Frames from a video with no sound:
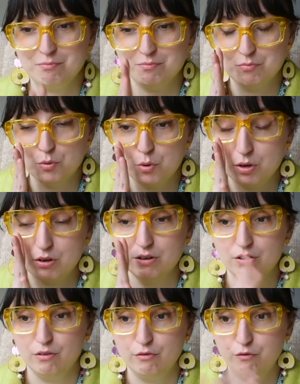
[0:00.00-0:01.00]
book
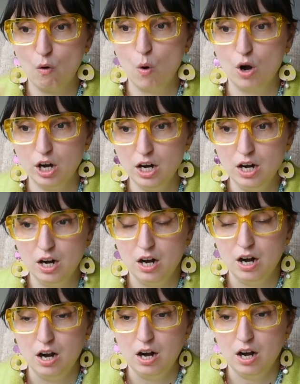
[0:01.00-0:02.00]
4,
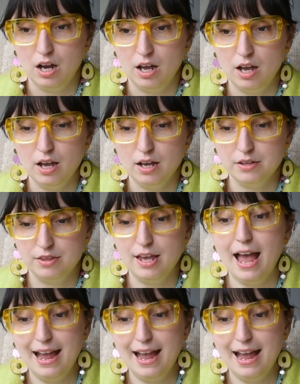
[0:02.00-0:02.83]
the